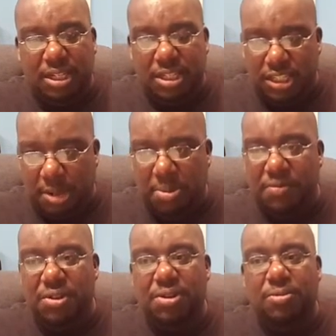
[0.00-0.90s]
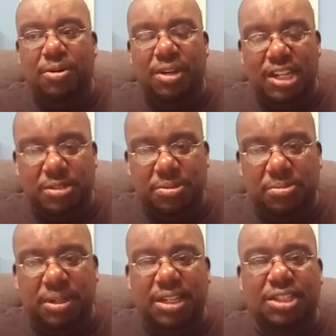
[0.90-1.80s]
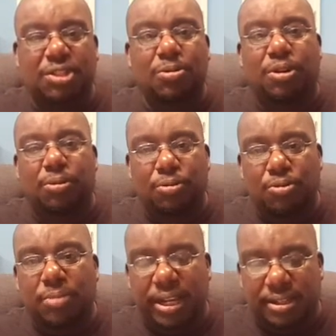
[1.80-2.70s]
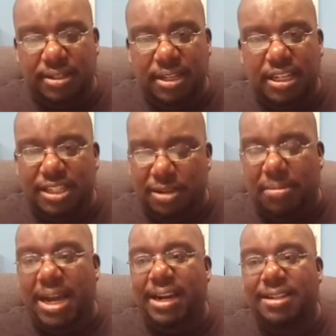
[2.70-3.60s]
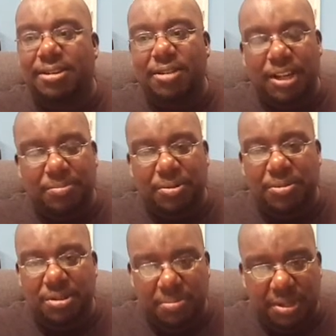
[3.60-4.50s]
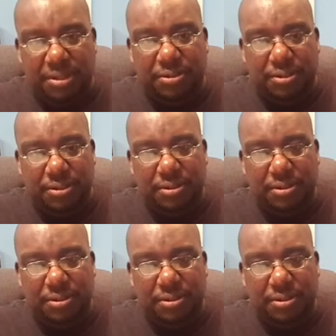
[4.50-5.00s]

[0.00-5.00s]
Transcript: Some of you, you want husbands because you want a roommate, somebody that's going to help you with the bills.